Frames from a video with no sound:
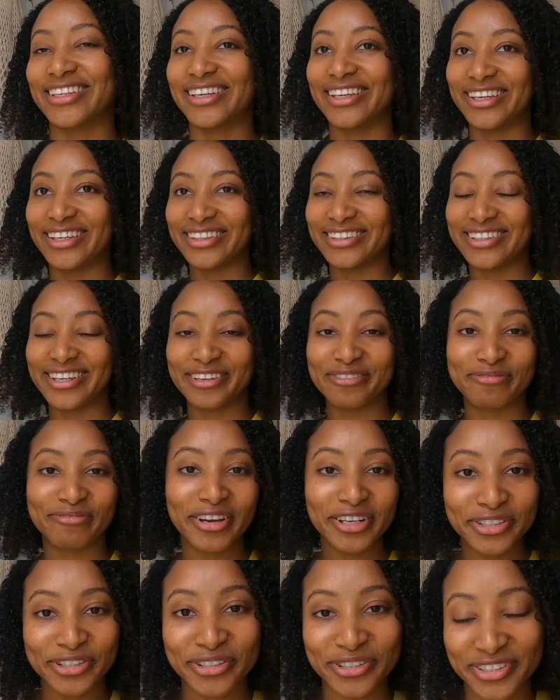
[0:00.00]
to eat, the
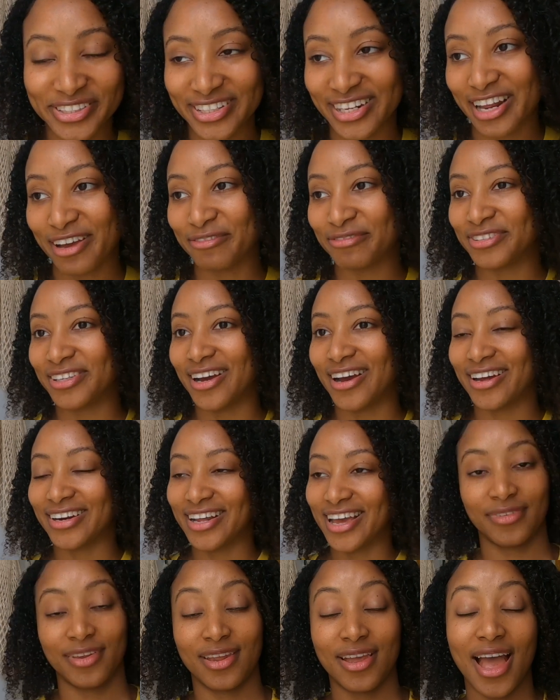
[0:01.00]
adventures that I've done.